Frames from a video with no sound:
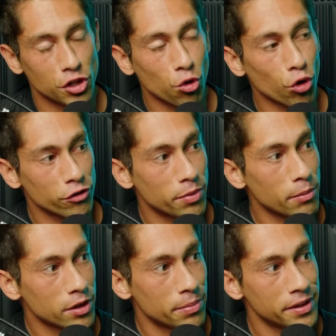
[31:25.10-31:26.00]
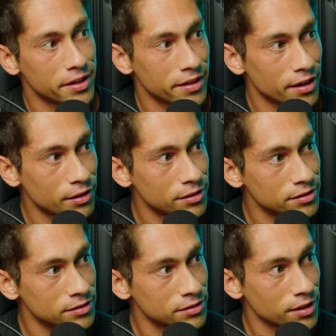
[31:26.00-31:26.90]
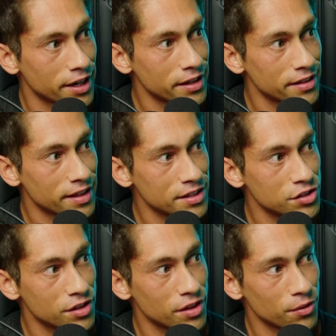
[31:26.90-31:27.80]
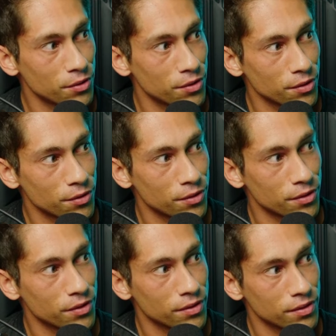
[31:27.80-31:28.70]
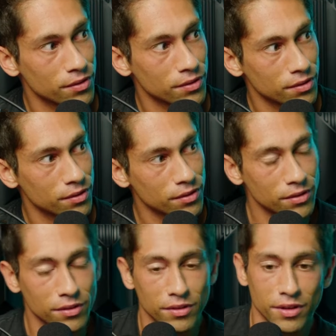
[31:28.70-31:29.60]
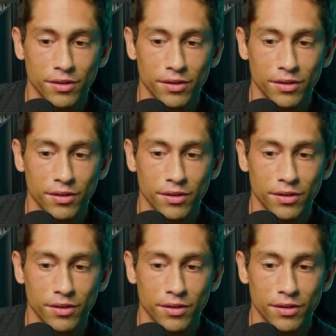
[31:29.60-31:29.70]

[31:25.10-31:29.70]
court of public opinion, though, right? That's true, for sure. We talked about that last episode. Yeah.